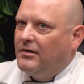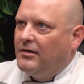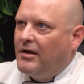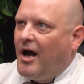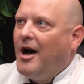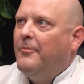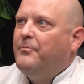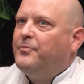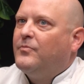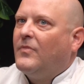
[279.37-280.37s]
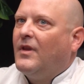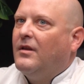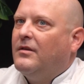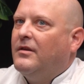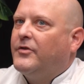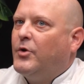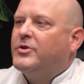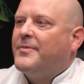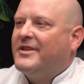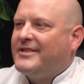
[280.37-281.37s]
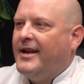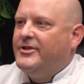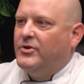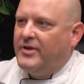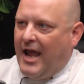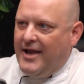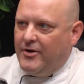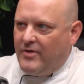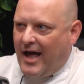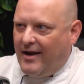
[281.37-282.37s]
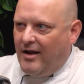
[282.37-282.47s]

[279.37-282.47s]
Through some of the settings, you can do that.